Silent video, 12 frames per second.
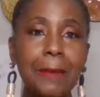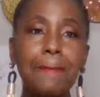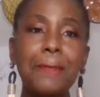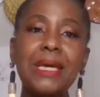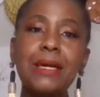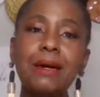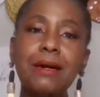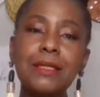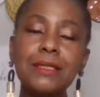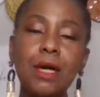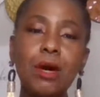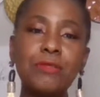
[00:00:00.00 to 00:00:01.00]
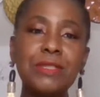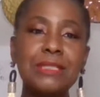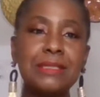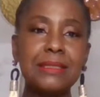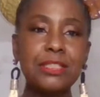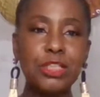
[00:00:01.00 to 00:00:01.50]
because of
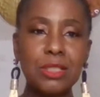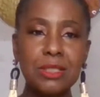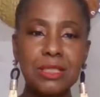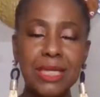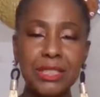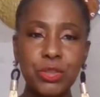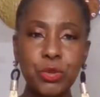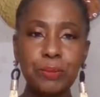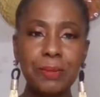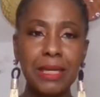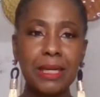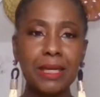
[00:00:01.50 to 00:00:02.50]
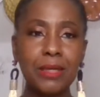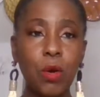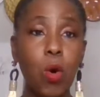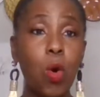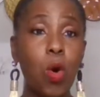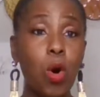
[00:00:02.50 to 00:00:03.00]
decisions that you made,
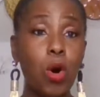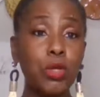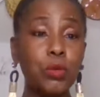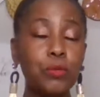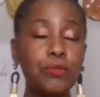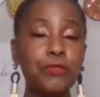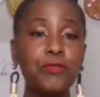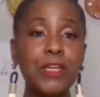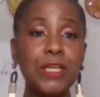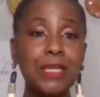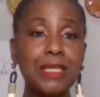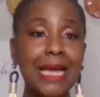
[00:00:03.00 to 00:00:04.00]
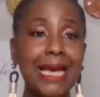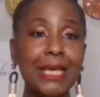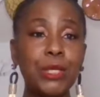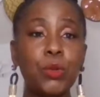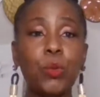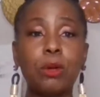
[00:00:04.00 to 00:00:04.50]
or you feel
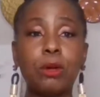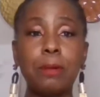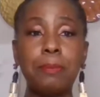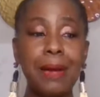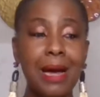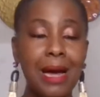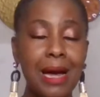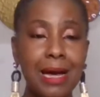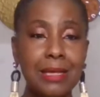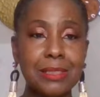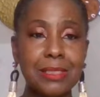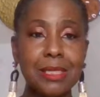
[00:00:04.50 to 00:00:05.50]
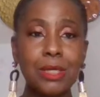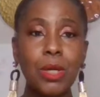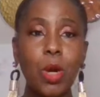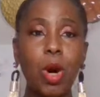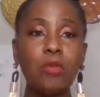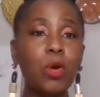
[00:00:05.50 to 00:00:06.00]
like you are a part
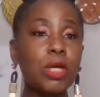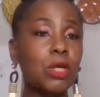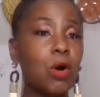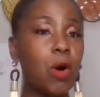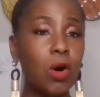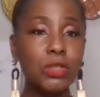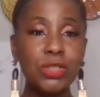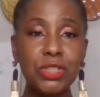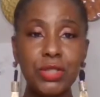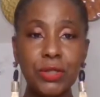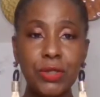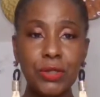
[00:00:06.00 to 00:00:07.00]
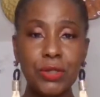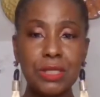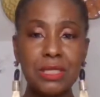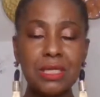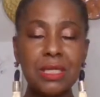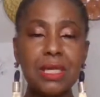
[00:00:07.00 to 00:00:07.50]
of what caused your
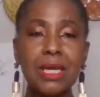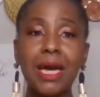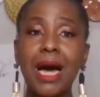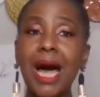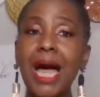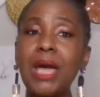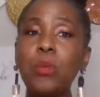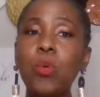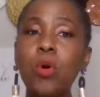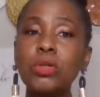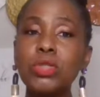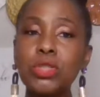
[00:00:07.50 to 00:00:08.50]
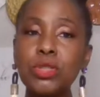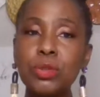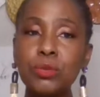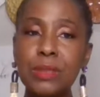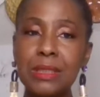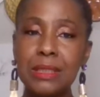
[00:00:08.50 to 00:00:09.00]
hurt? I want you to
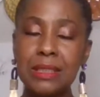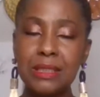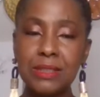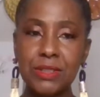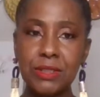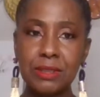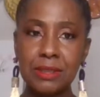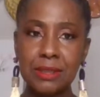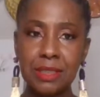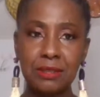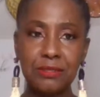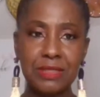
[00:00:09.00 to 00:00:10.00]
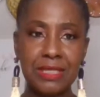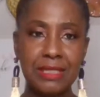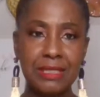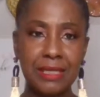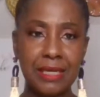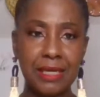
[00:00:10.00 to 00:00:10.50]
release yourself
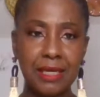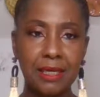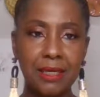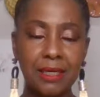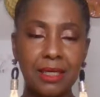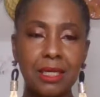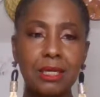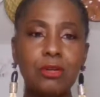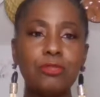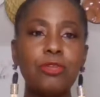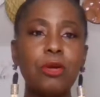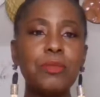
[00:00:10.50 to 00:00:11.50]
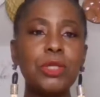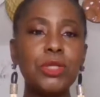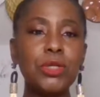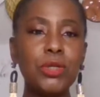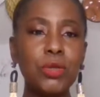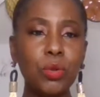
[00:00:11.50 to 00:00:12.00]
today from the
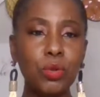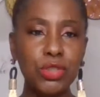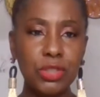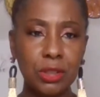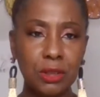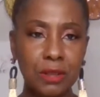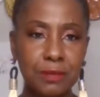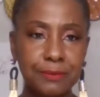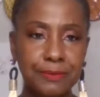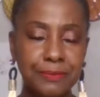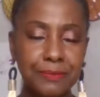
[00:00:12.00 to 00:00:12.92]
notion